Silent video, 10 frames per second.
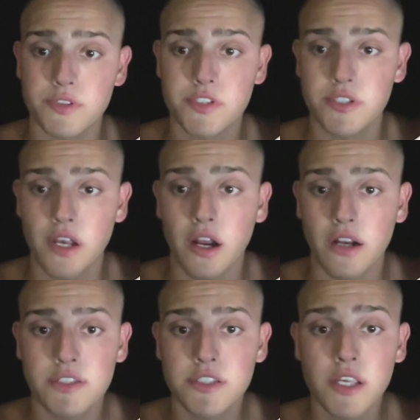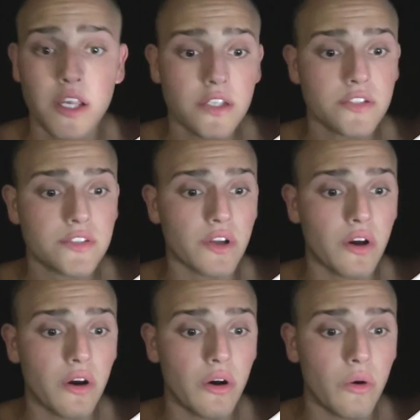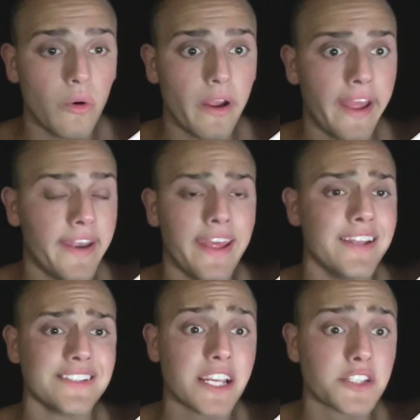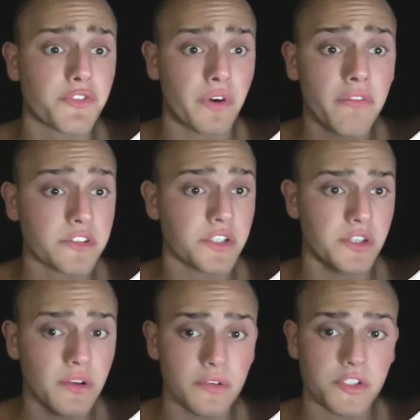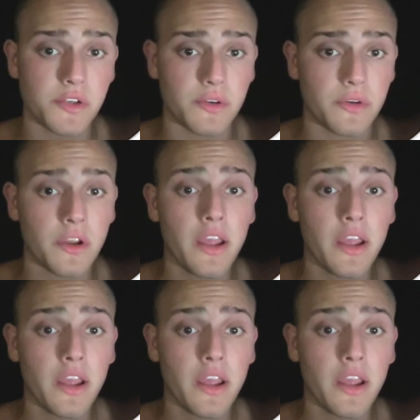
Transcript: sucks. So, and it takes forever to do too.